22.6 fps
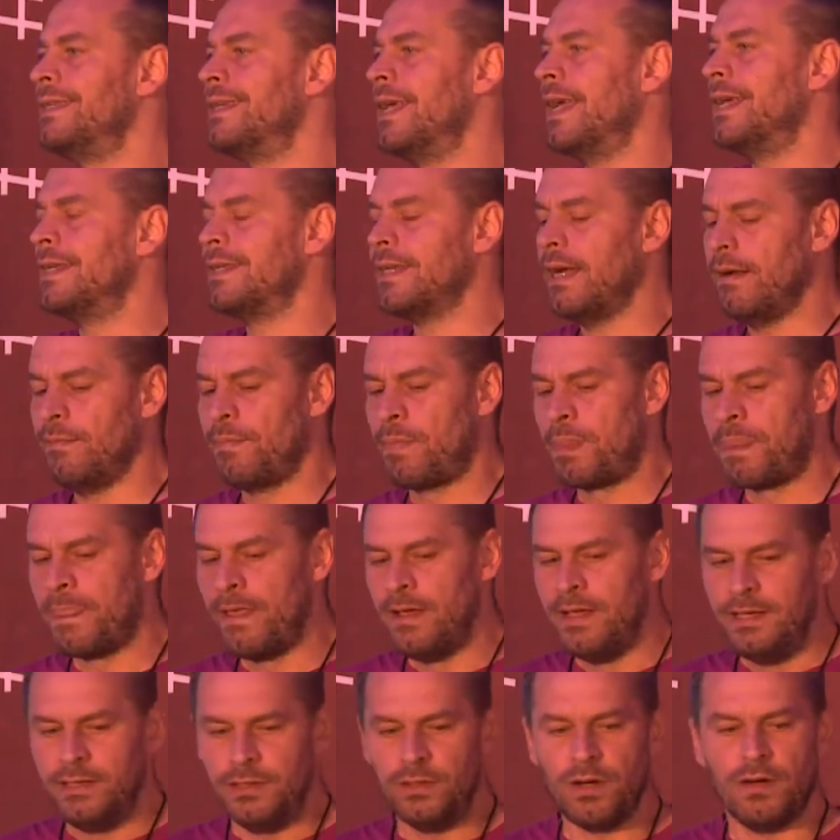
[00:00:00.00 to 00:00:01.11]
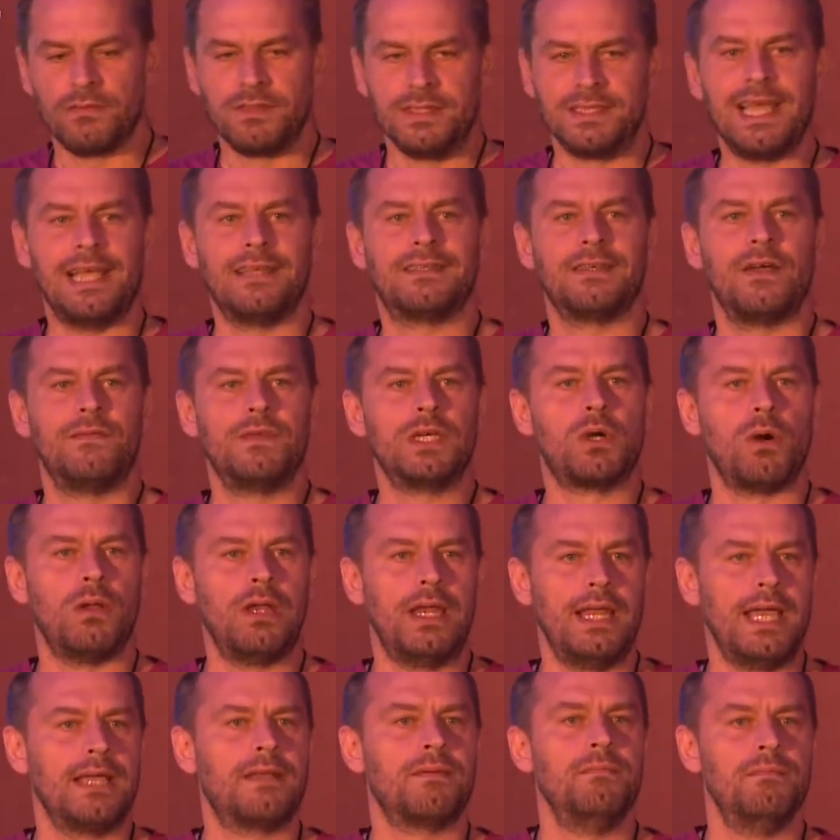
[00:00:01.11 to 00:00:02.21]
data. You know, the data we
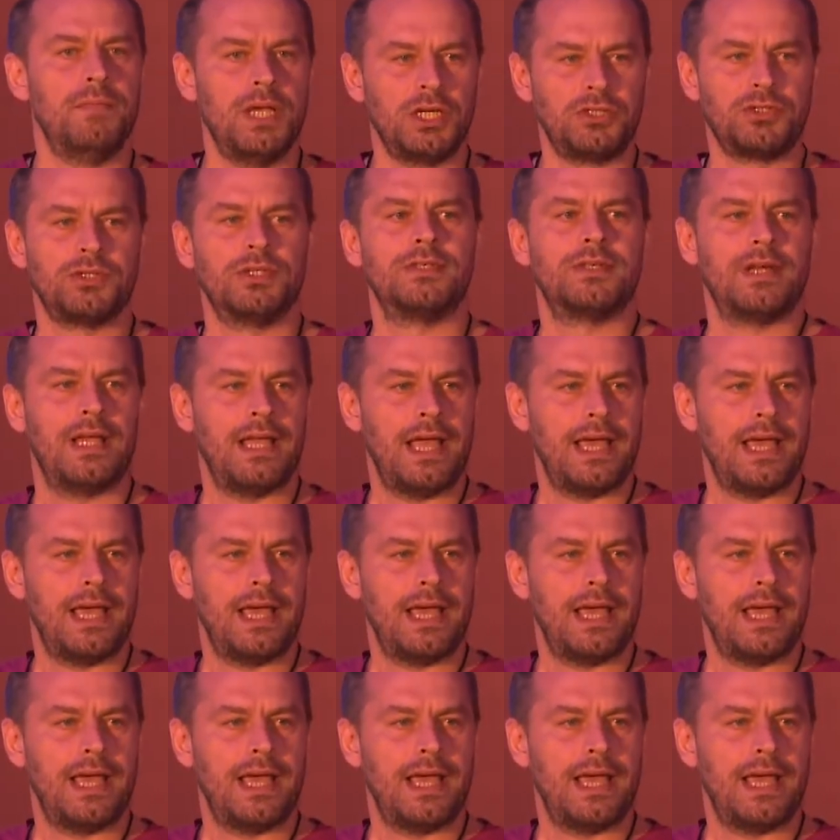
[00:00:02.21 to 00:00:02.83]
collect, measure,